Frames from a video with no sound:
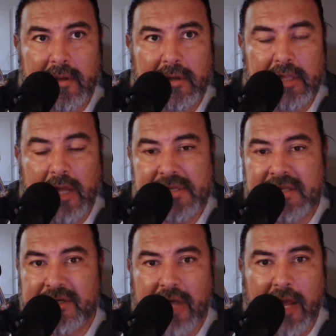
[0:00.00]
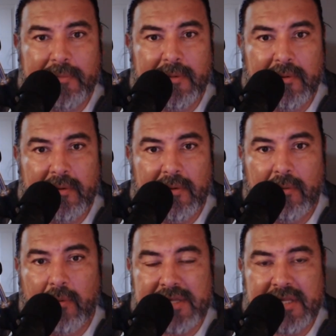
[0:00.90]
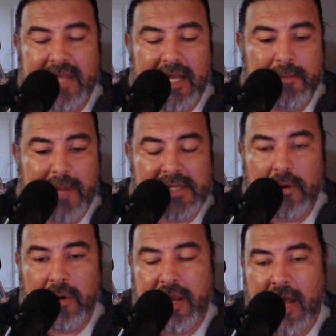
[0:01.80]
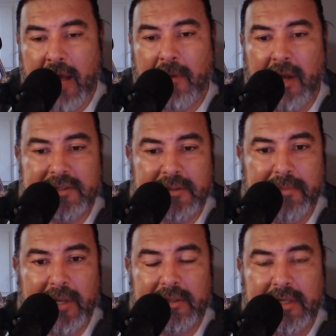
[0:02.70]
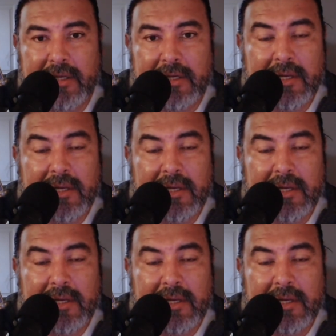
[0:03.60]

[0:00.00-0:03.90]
Closing the shop wasn't the end of my story. I'm on to building